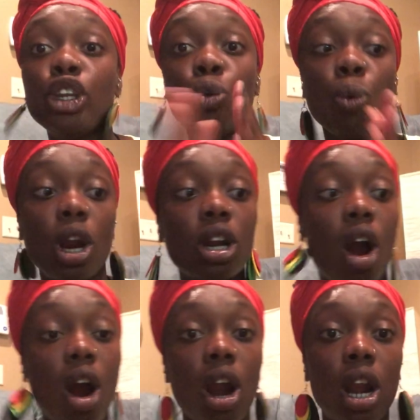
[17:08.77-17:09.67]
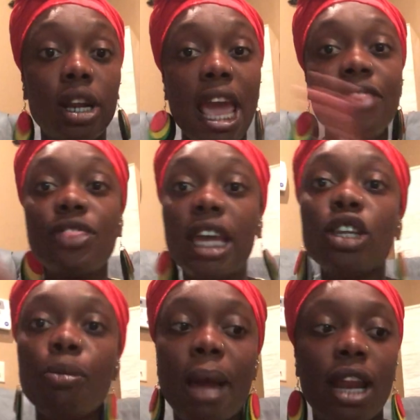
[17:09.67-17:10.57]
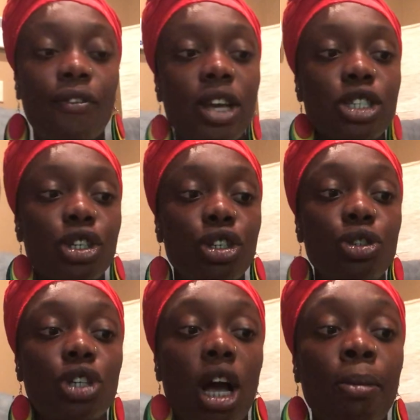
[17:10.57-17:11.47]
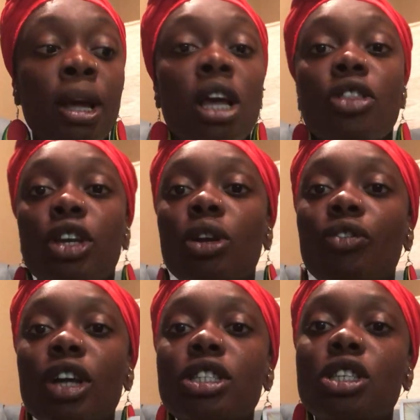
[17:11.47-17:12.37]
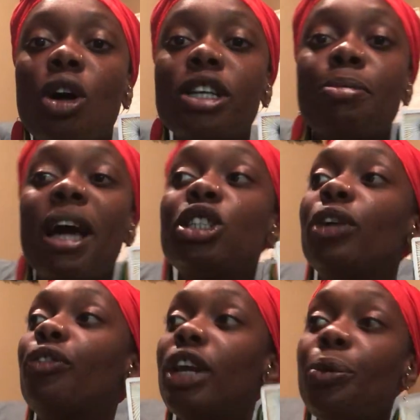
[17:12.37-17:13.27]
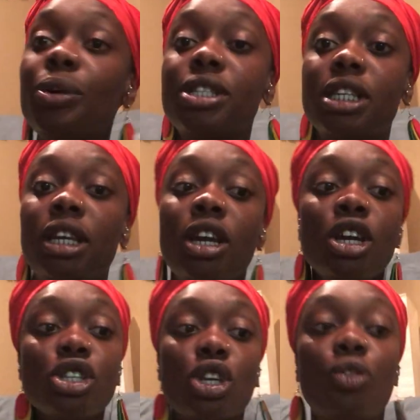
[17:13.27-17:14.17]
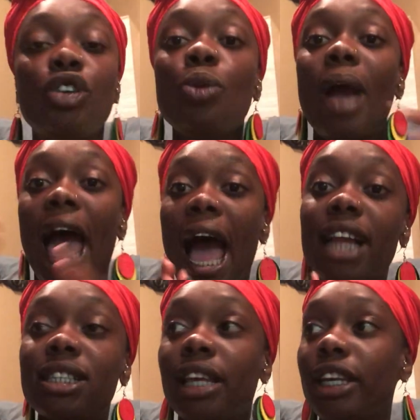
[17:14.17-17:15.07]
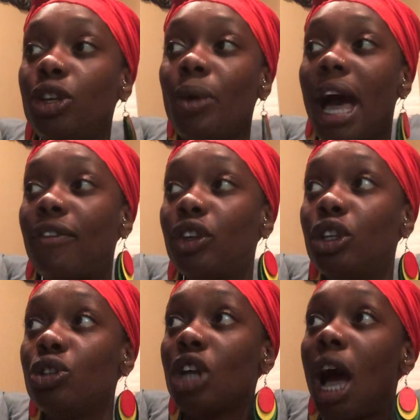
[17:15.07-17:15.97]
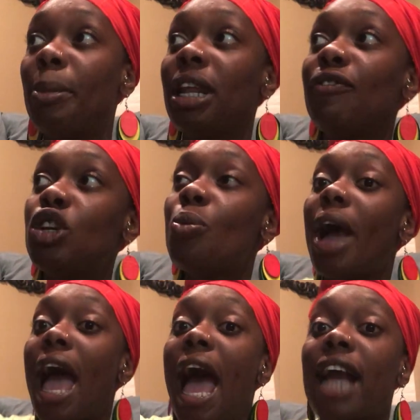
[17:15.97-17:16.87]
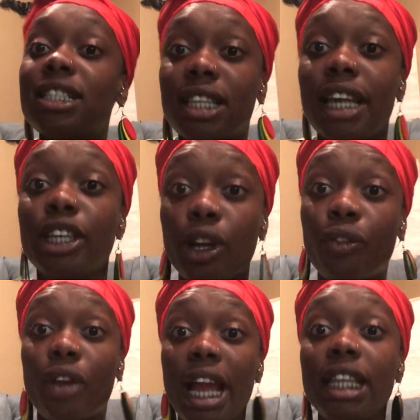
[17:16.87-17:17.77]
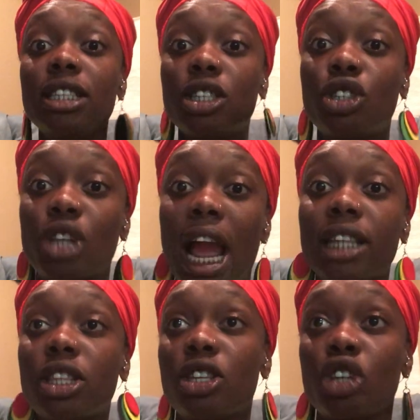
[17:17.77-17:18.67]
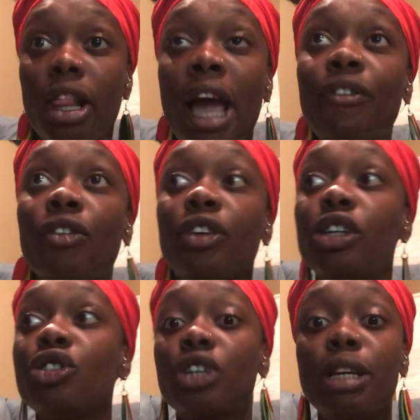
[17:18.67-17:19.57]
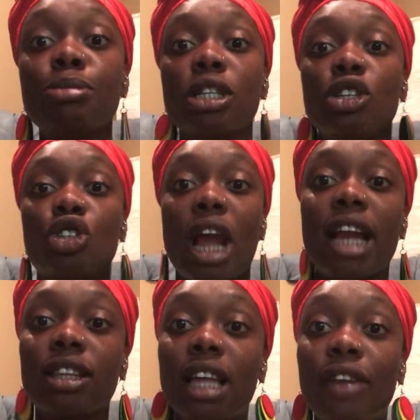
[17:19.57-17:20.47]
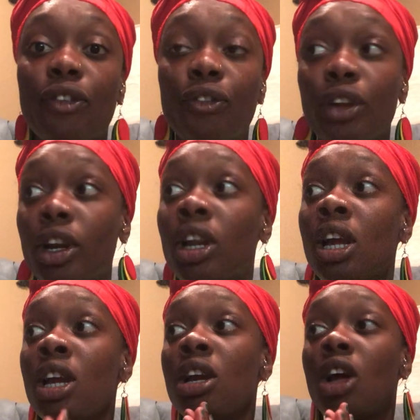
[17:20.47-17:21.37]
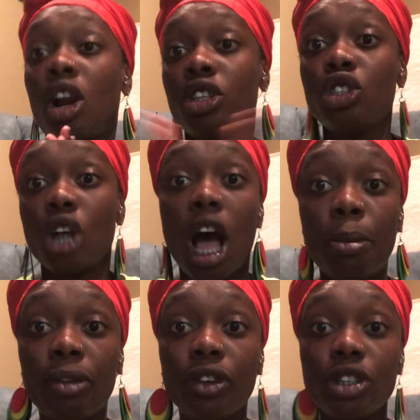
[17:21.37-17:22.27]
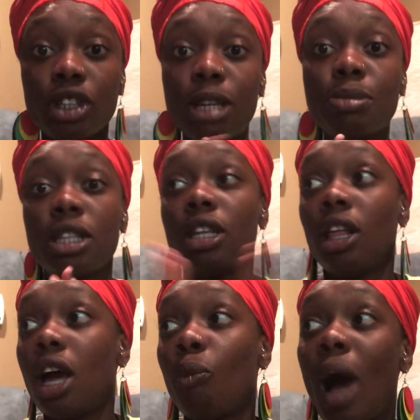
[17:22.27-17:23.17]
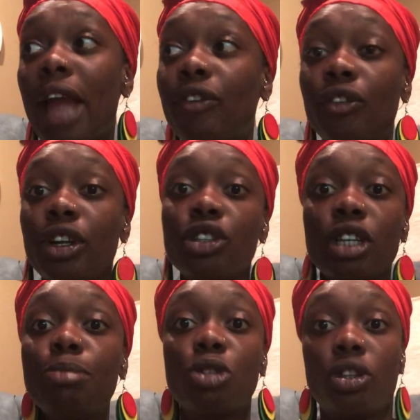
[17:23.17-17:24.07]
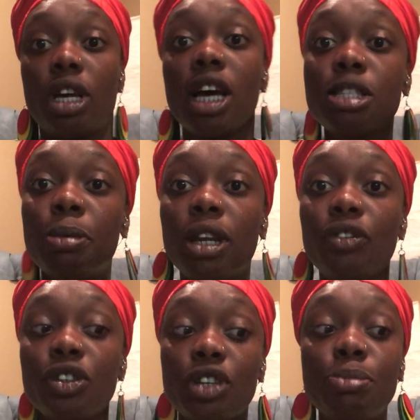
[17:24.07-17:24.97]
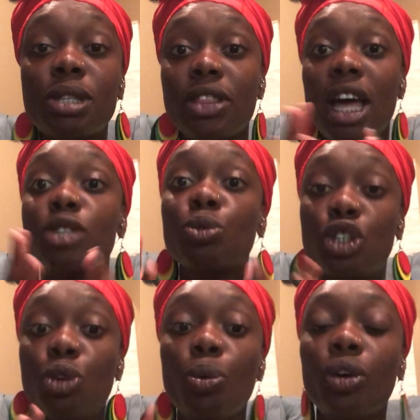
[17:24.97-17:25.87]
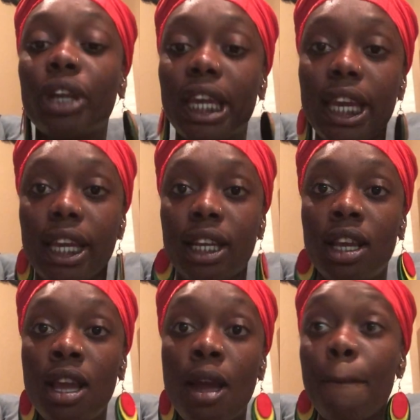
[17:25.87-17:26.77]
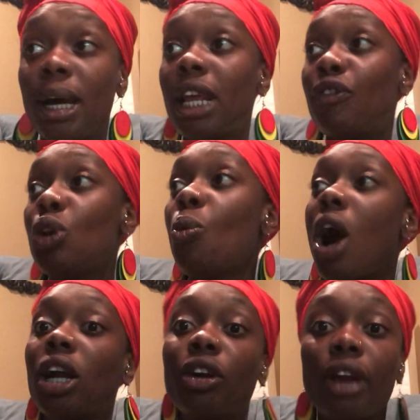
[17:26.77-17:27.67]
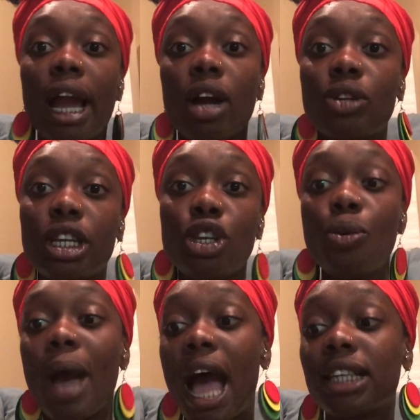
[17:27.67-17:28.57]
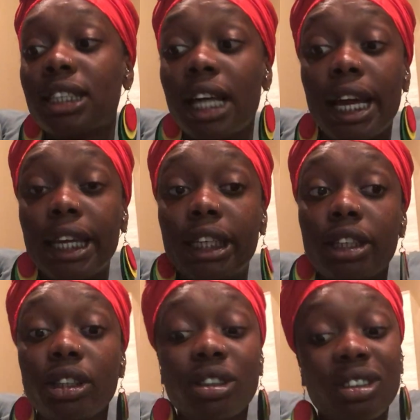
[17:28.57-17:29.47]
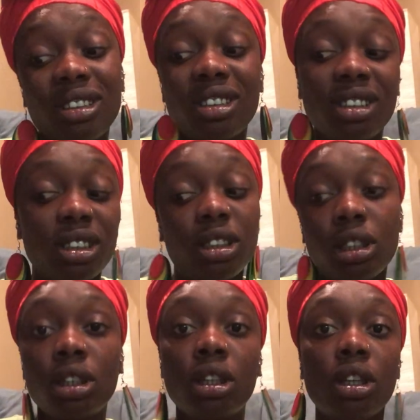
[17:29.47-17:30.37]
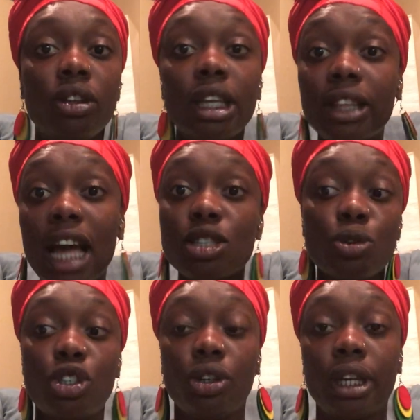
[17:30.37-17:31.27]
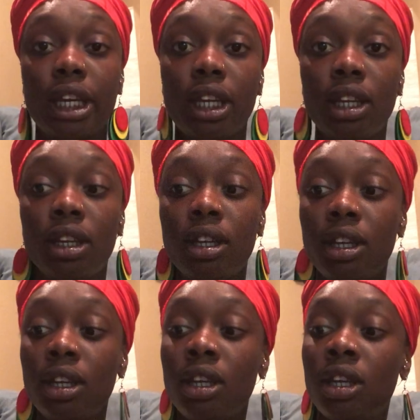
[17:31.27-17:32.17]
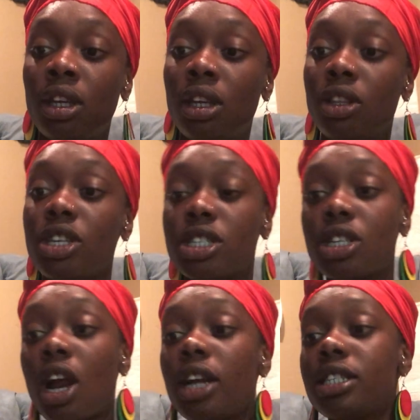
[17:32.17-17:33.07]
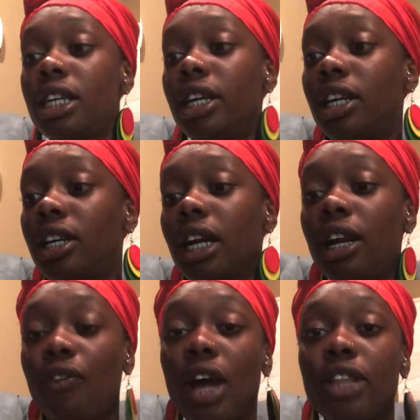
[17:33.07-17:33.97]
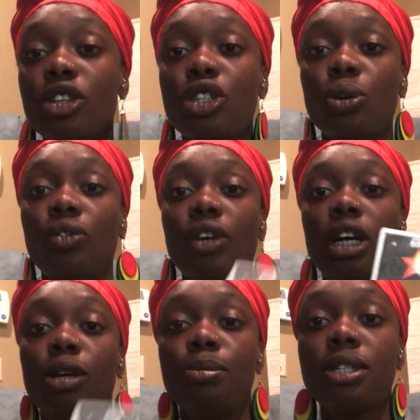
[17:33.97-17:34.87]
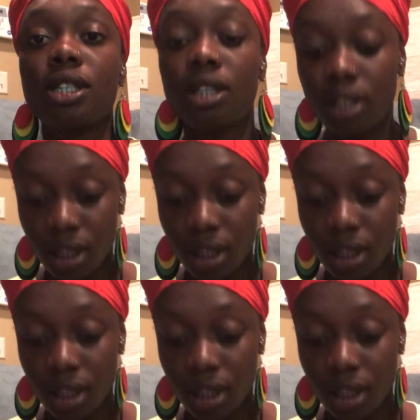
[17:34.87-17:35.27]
You work hard and then you manifest your new job. The universe is always matching frequency. So if you act like you have a new job, and if you act like you're ready to attract the life of your dreams and attract the life of your, or the job of your dreams and the wife of your dreams or the husband of your dreams, then that's what you will get. But if you walk around and you act like, then that's what you'll get. The stars here clarifying the Two of Cups.